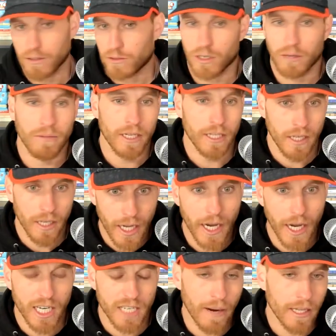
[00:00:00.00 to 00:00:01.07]
So I'm like, again,
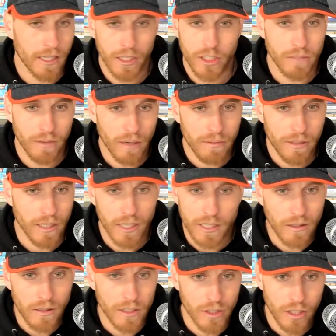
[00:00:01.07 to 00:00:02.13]
expecting she's probably going
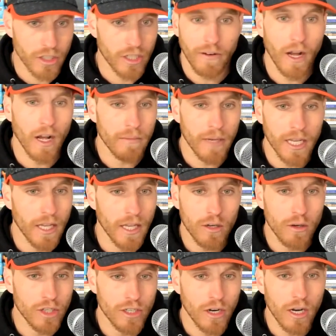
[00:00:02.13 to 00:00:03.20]
to, does she follow me? Like,
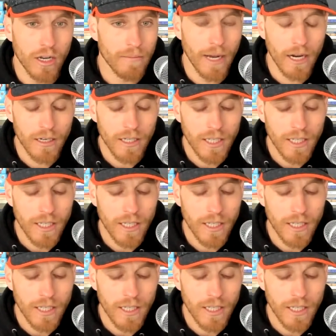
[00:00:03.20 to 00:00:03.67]
who's she talking about?